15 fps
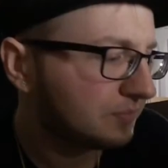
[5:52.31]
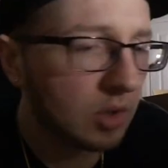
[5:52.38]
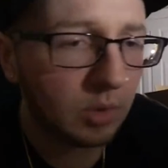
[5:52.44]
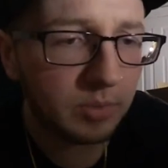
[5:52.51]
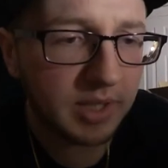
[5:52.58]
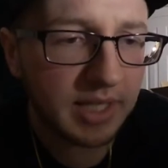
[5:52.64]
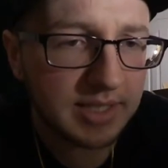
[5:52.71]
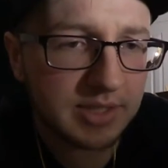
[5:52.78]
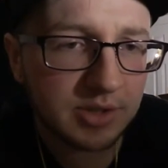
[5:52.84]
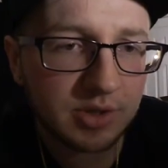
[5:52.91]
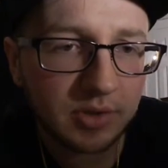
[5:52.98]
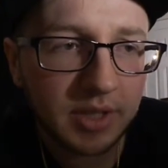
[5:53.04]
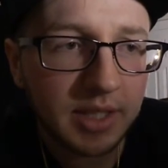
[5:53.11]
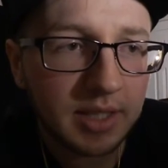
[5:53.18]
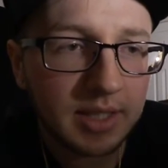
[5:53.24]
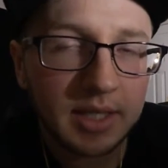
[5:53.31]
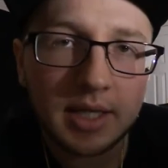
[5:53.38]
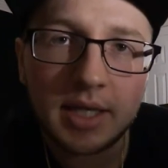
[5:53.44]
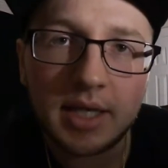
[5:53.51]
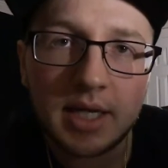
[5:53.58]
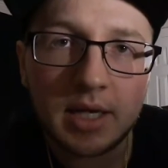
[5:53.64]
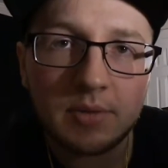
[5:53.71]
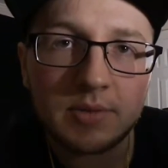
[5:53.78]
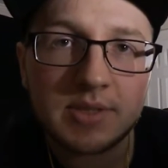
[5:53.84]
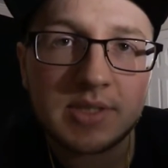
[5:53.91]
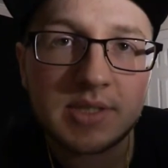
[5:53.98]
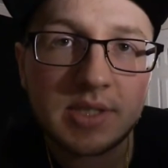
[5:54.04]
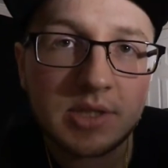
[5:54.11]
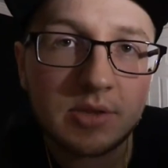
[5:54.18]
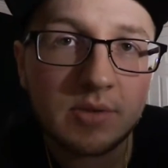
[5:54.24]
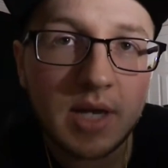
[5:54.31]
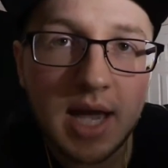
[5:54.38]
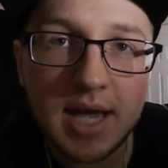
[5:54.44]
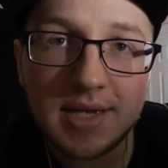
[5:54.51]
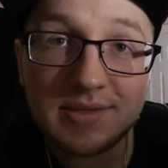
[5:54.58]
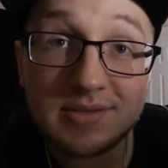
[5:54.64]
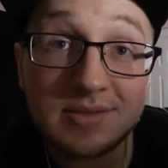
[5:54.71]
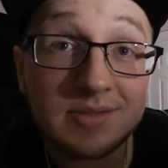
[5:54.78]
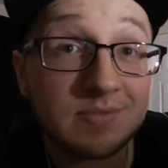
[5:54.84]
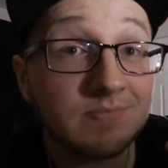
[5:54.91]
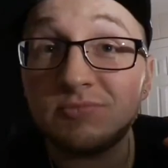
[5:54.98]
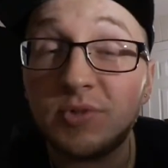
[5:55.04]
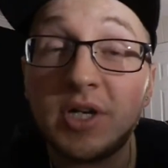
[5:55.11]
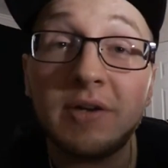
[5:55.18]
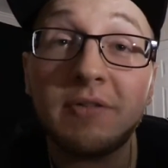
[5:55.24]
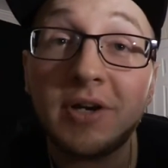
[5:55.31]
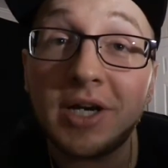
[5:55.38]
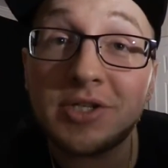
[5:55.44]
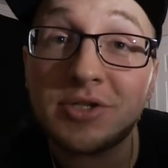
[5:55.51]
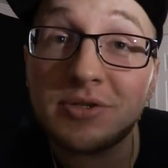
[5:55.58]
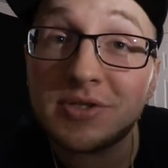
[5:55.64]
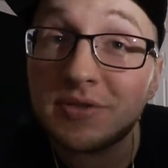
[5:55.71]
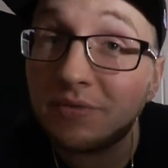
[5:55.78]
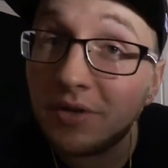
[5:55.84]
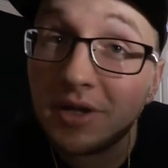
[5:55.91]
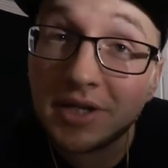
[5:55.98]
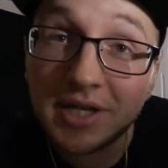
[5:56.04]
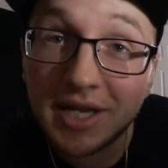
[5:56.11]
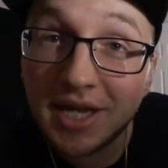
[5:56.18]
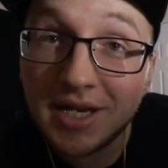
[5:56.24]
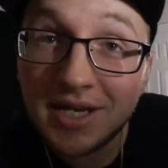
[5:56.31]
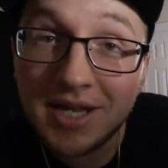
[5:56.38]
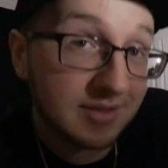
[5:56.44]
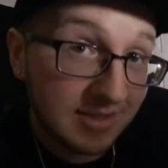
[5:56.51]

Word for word: Hope you guys enjoy it, and I will see you guys whenever I choose to vlog again.